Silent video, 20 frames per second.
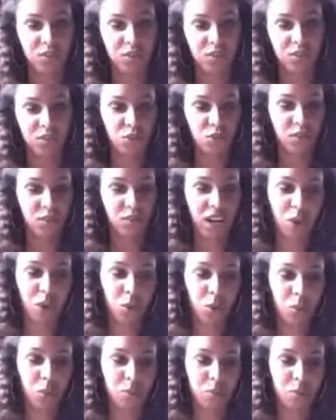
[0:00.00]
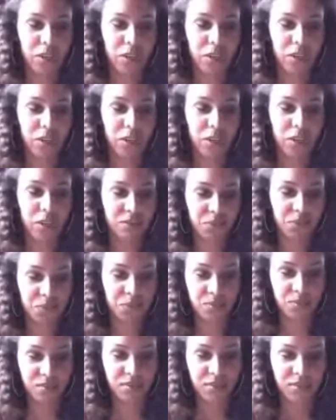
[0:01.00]
The right eye was open.
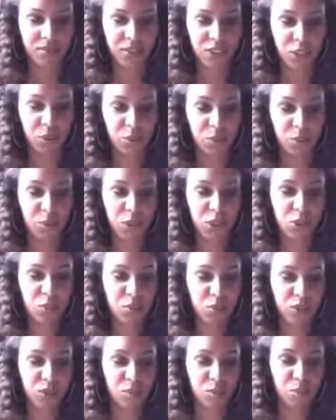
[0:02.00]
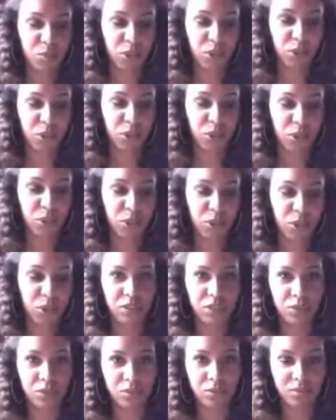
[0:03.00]
The pupil
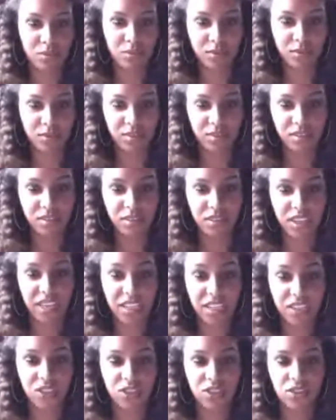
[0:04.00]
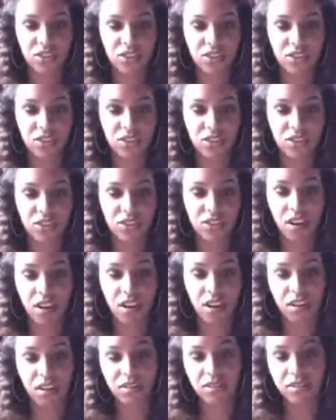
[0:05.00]
burned blue. It
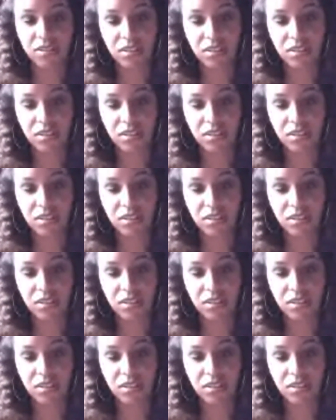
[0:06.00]
saw.